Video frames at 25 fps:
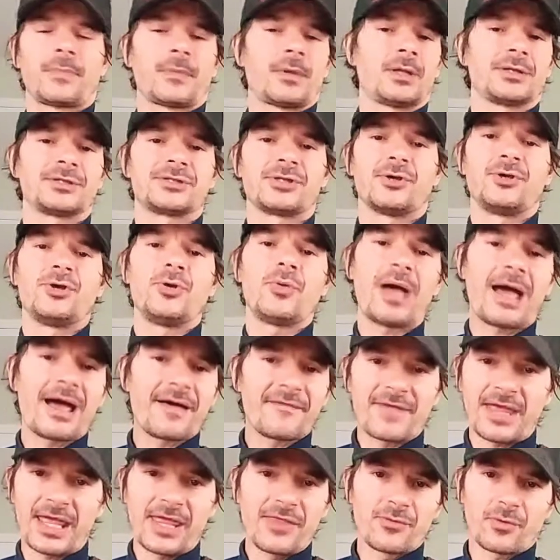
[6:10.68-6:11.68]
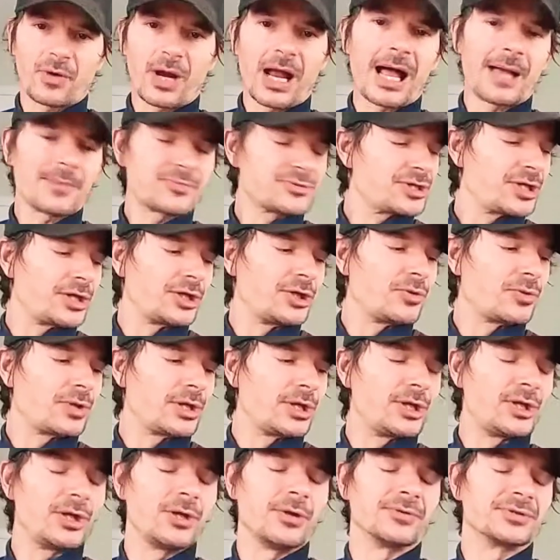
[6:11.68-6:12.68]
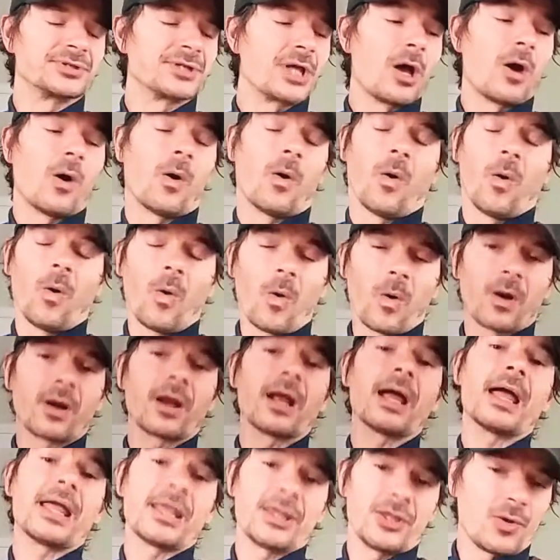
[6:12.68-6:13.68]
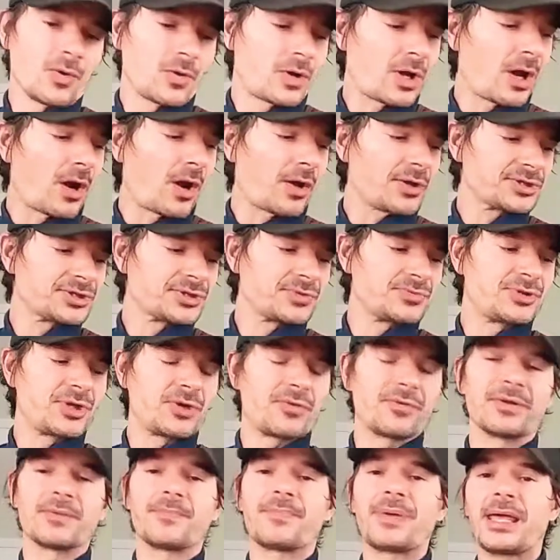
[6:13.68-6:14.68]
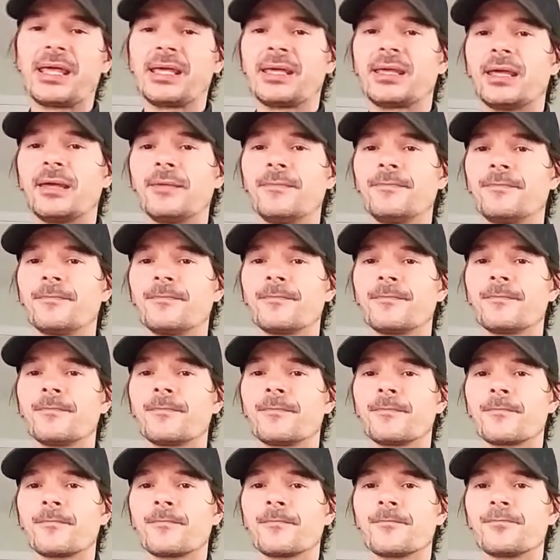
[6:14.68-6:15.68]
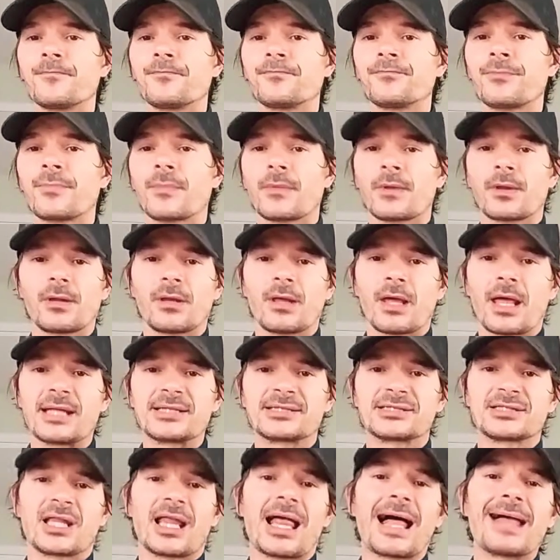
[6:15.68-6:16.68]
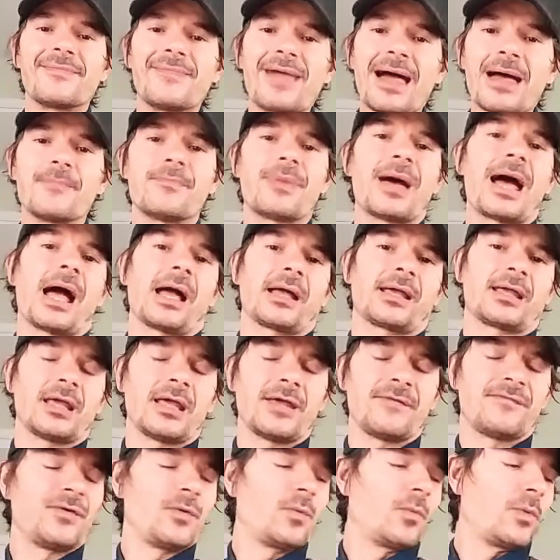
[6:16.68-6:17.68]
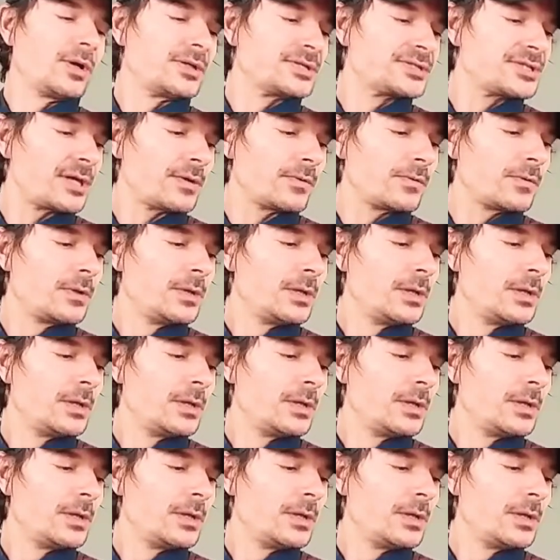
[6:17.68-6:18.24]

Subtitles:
So you have either option you can use. Or you can also do the pinky and slide that back if you want to.